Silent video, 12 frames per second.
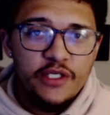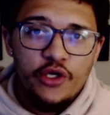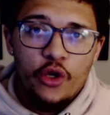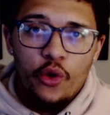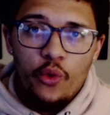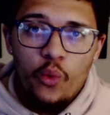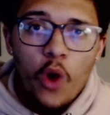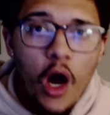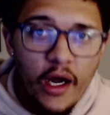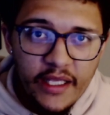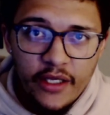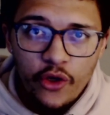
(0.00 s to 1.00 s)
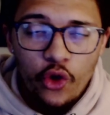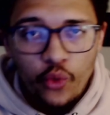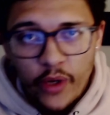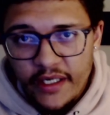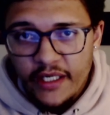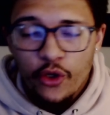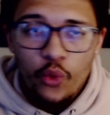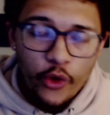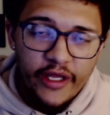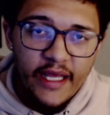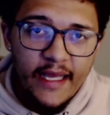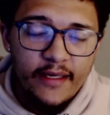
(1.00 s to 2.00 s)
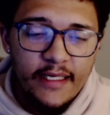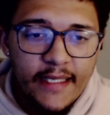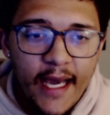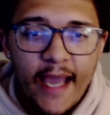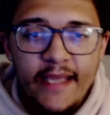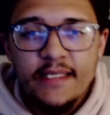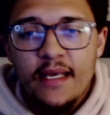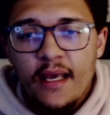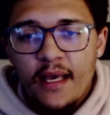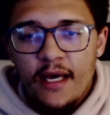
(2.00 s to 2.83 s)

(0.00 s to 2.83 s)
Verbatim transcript: to go walking or running or working out at night.